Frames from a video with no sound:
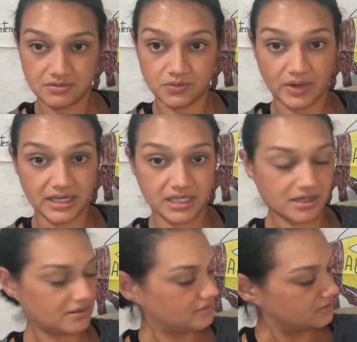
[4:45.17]
right
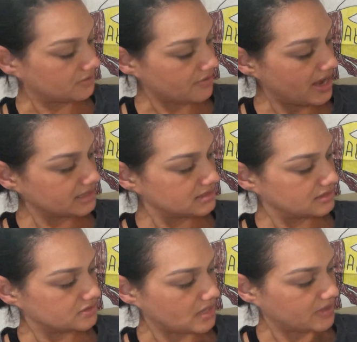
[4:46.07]
here, correct?
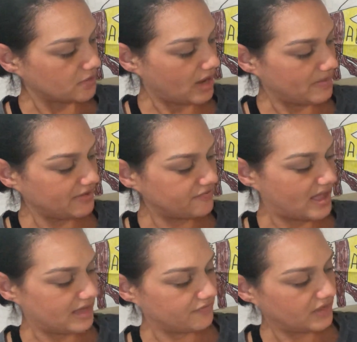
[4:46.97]
So I'm going to write my
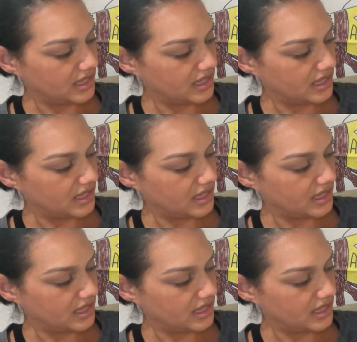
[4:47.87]
5.